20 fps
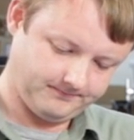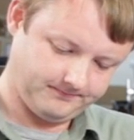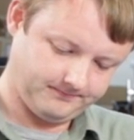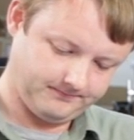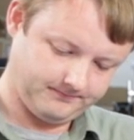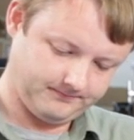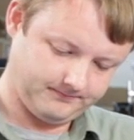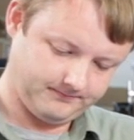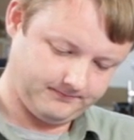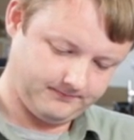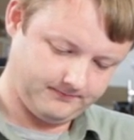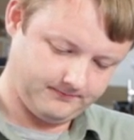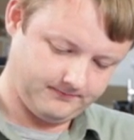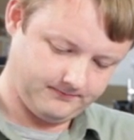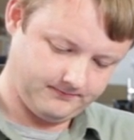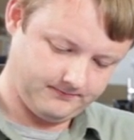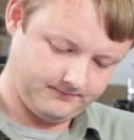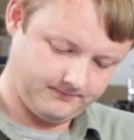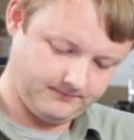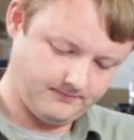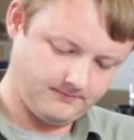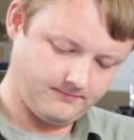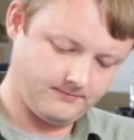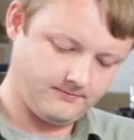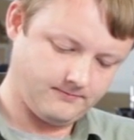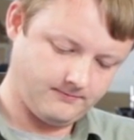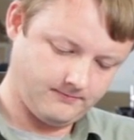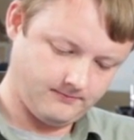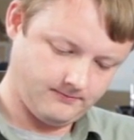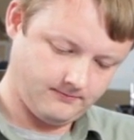
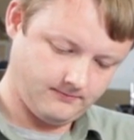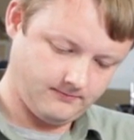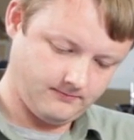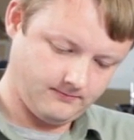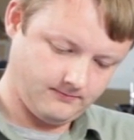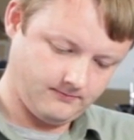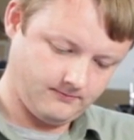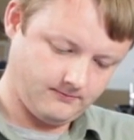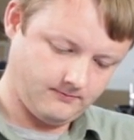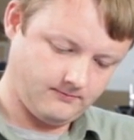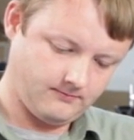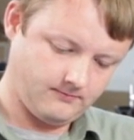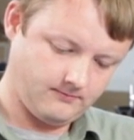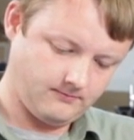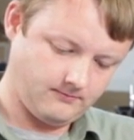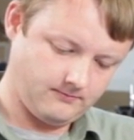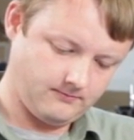(silent)